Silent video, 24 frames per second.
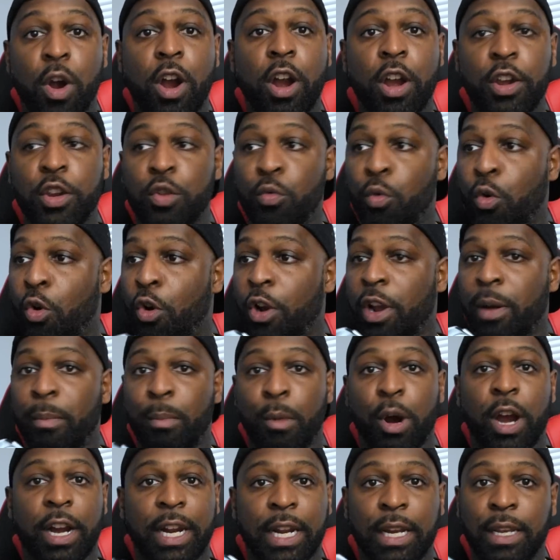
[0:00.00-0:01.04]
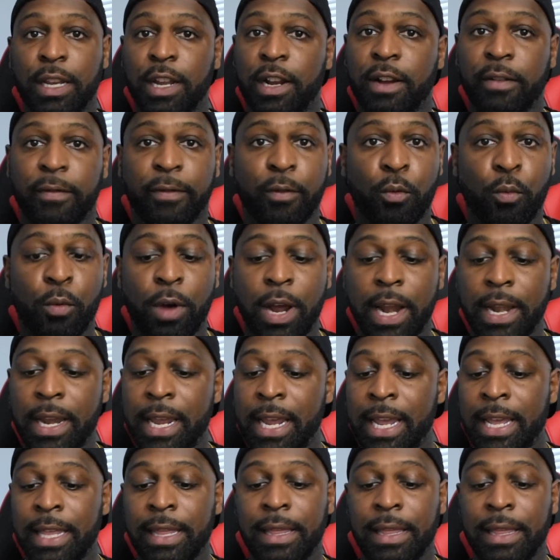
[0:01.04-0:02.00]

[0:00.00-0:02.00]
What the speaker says: on the market looking for one.